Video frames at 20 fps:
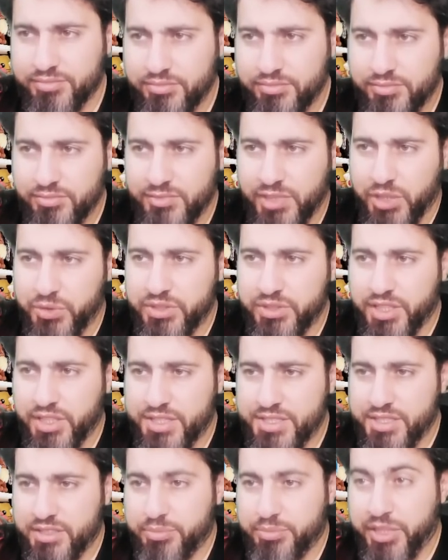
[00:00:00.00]
No, it
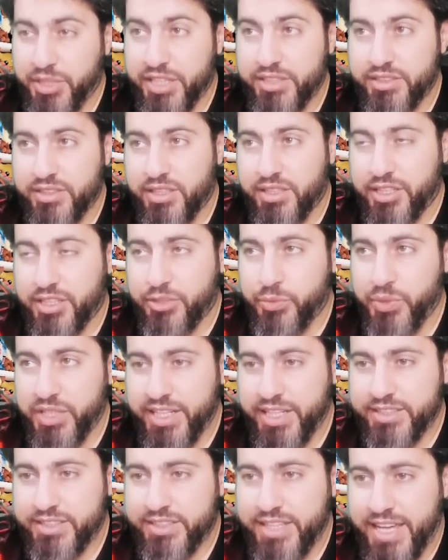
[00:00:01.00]
doesn't. But the
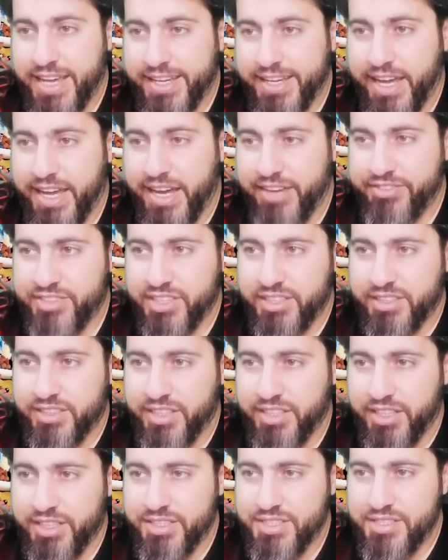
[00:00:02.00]
Quick Attack after
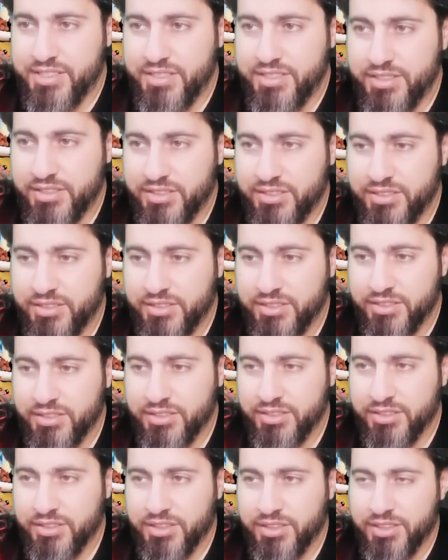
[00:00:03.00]
does.
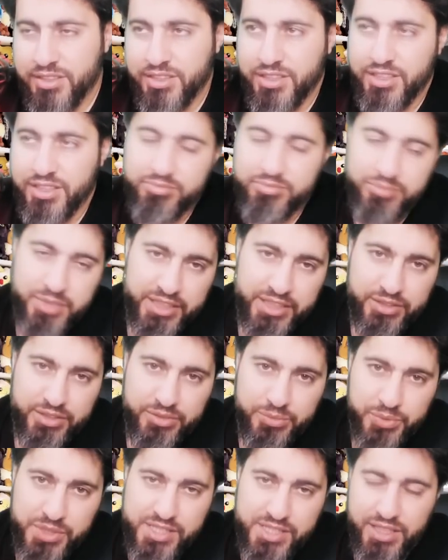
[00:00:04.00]
But
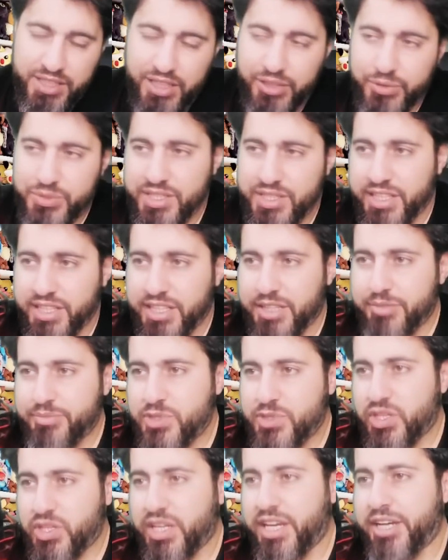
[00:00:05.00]
we still lose the game.
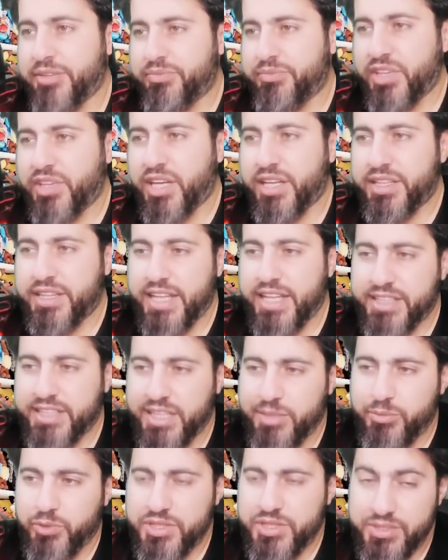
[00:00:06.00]
So yeah, that
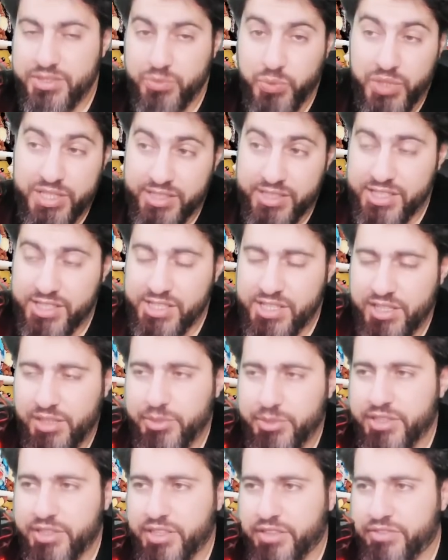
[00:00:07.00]
game was
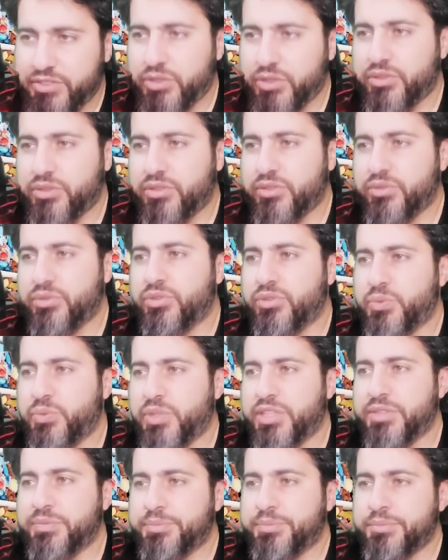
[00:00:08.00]
extremely tough to win.